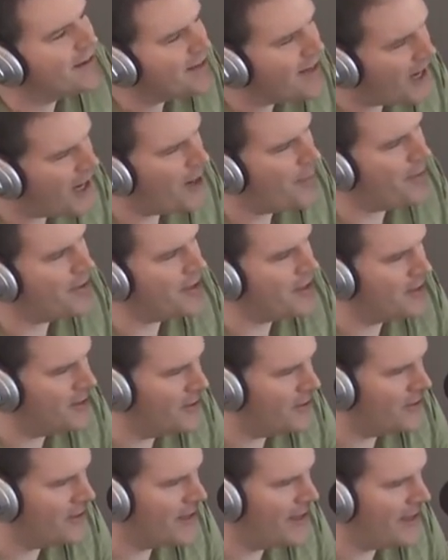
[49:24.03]
a comedy
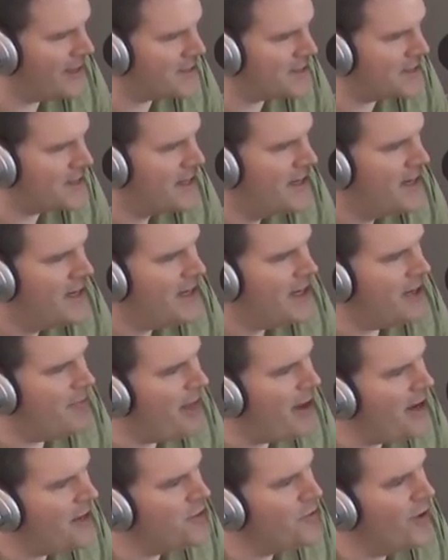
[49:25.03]
no less.
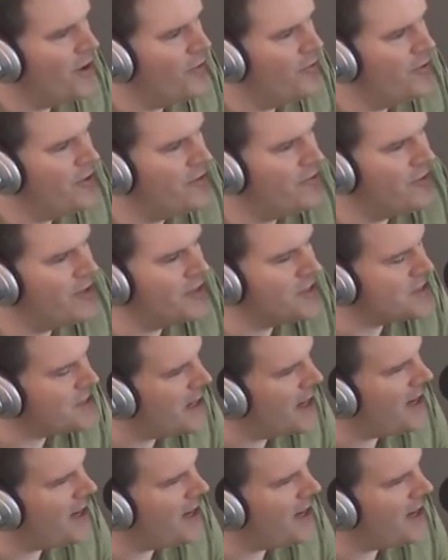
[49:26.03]
Emmanuelle Riva is